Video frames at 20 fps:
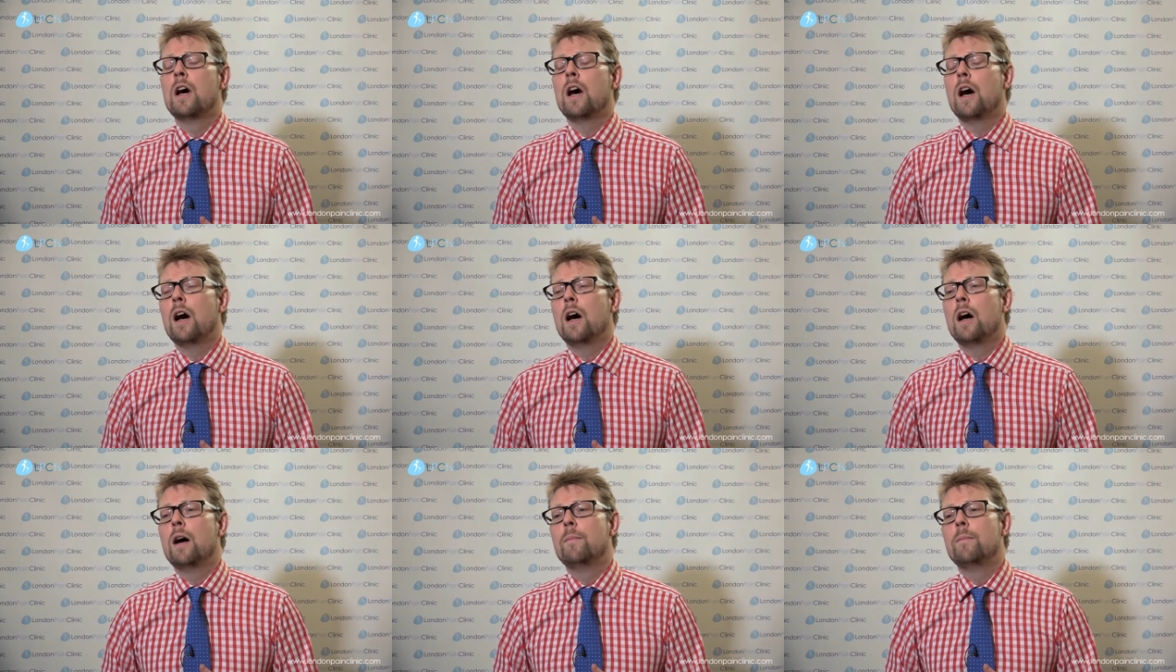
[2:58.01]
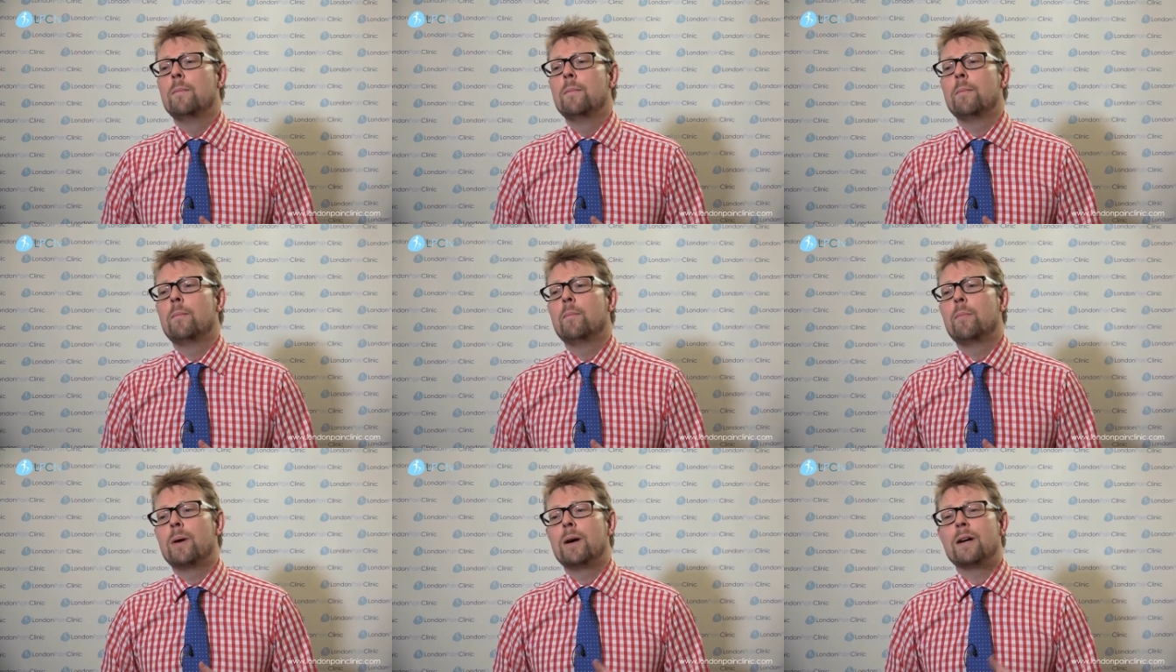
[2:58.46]

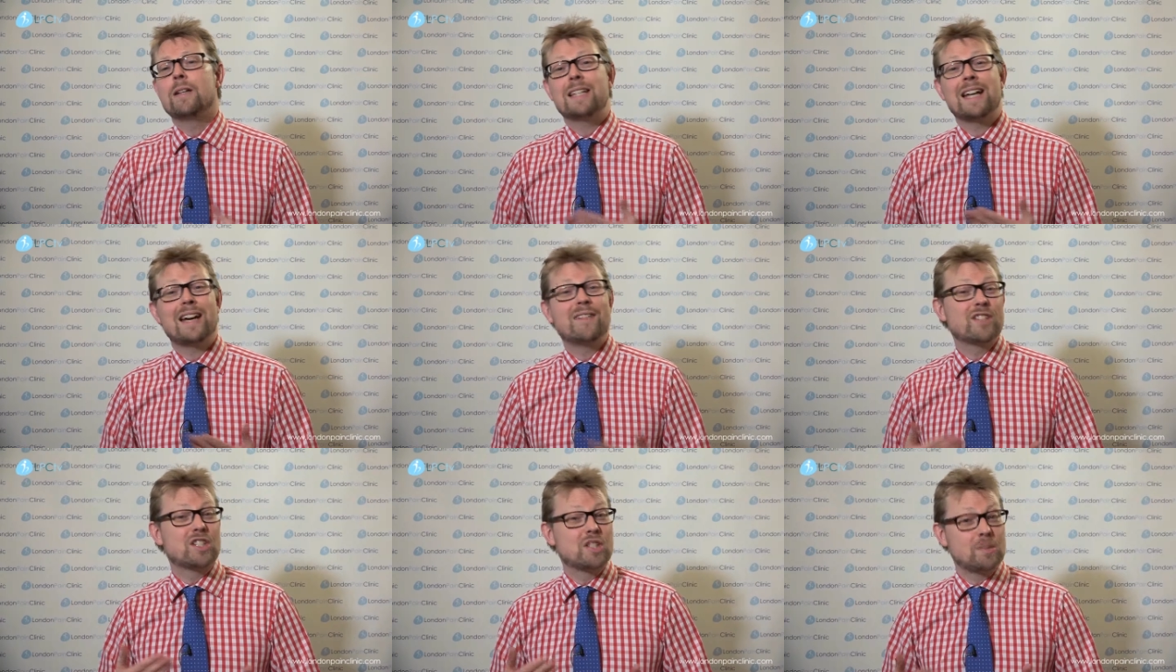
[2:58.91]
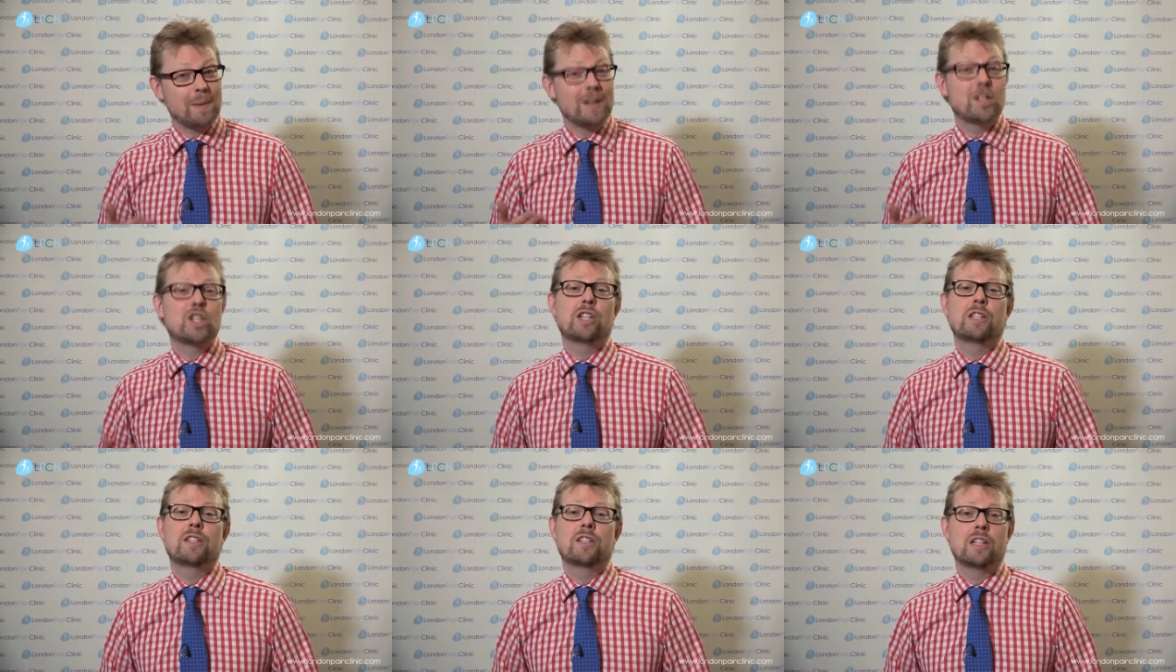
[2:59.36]
um, but have a
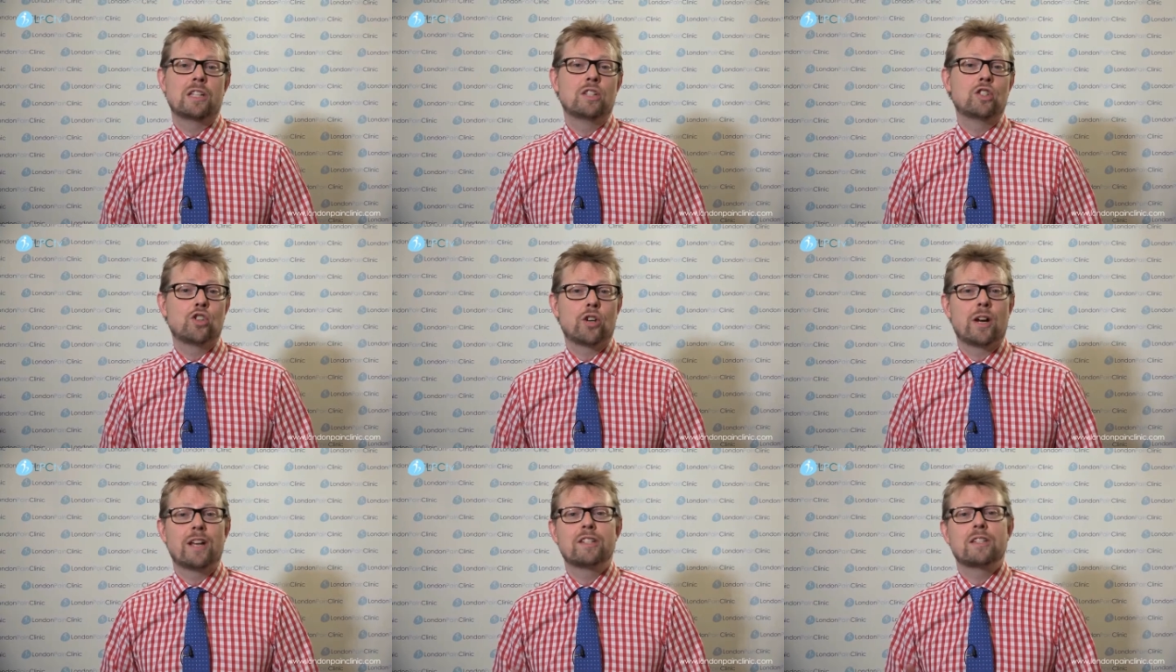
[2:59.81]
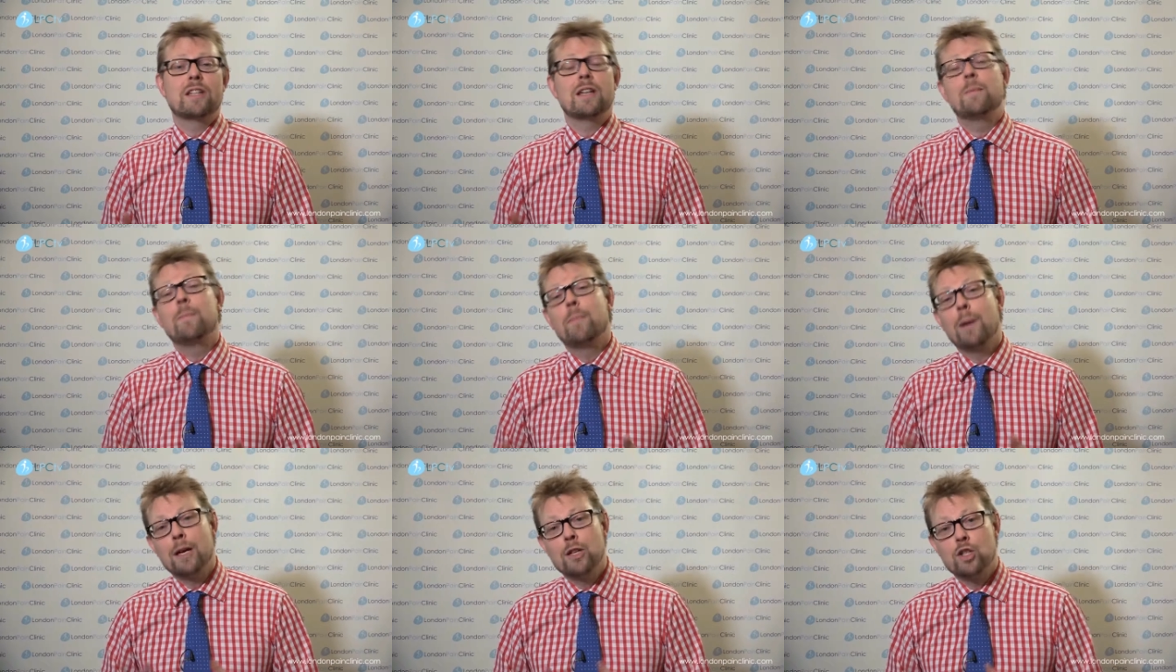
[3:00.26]
specialist interest
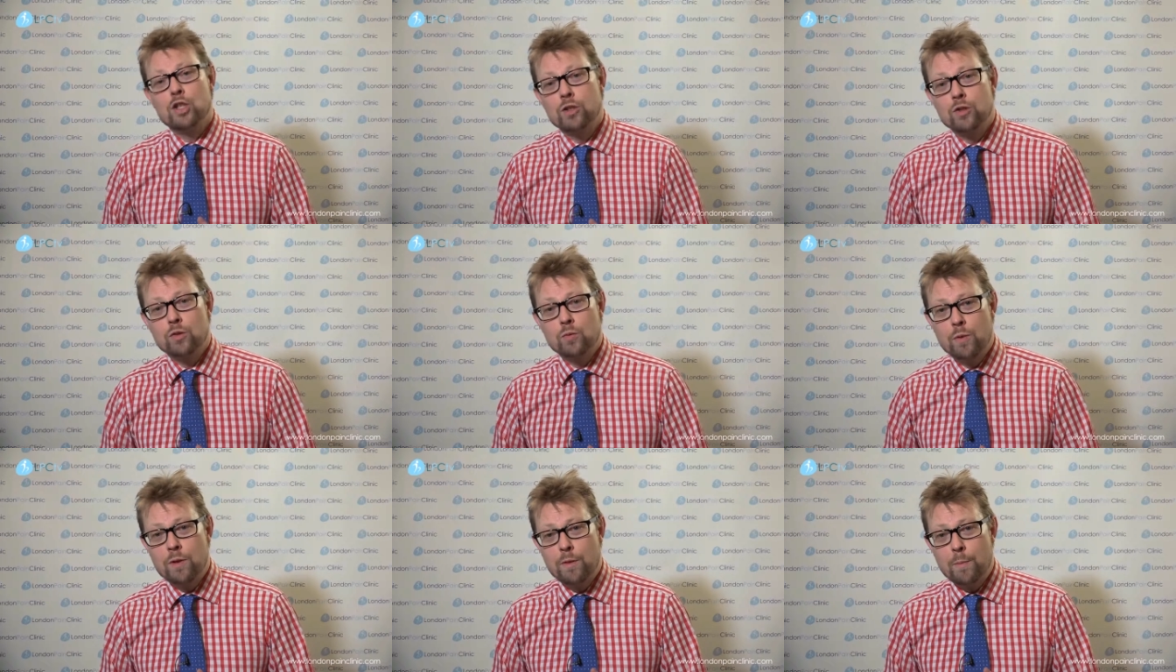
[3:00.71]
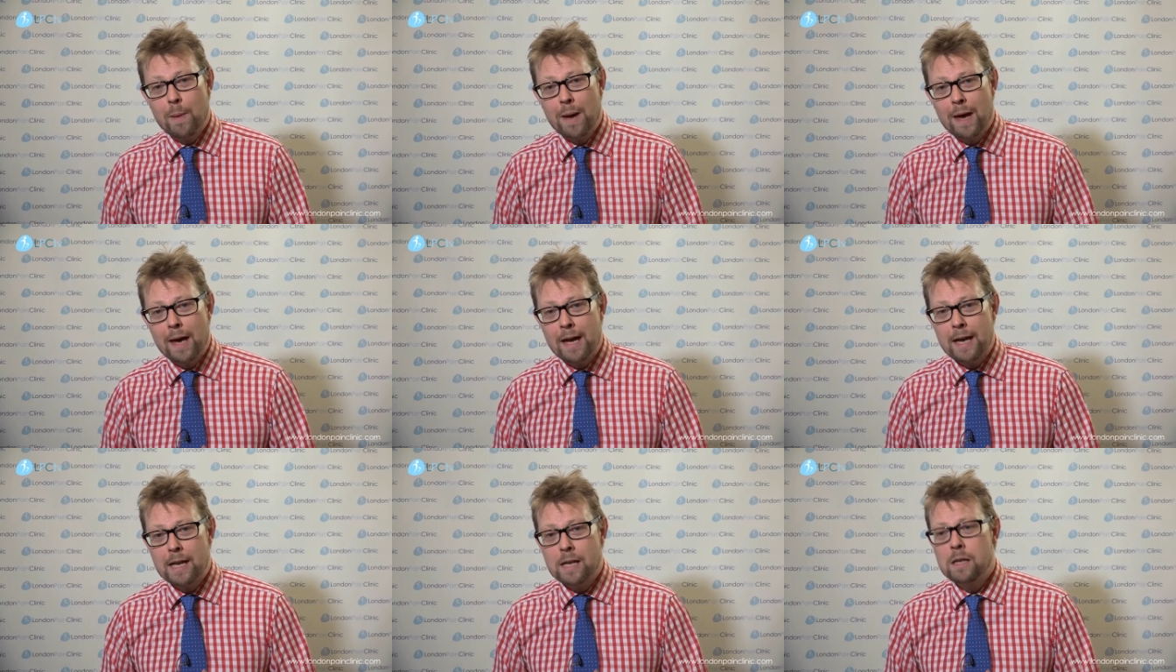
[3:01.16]
in patients with
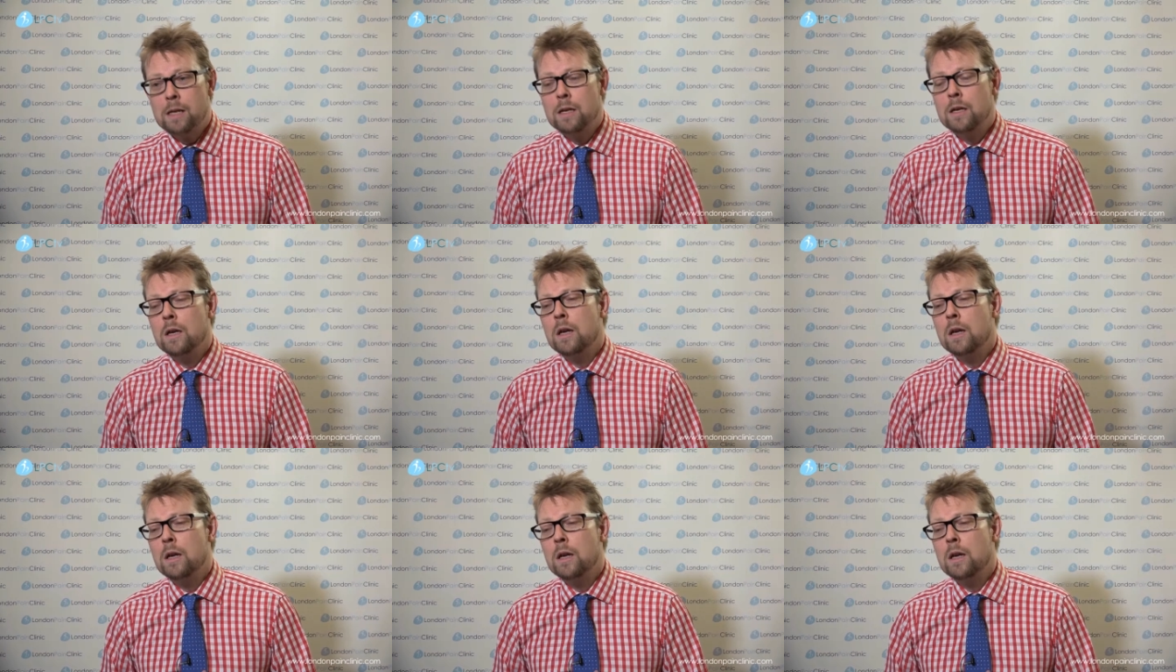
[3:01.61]
pain.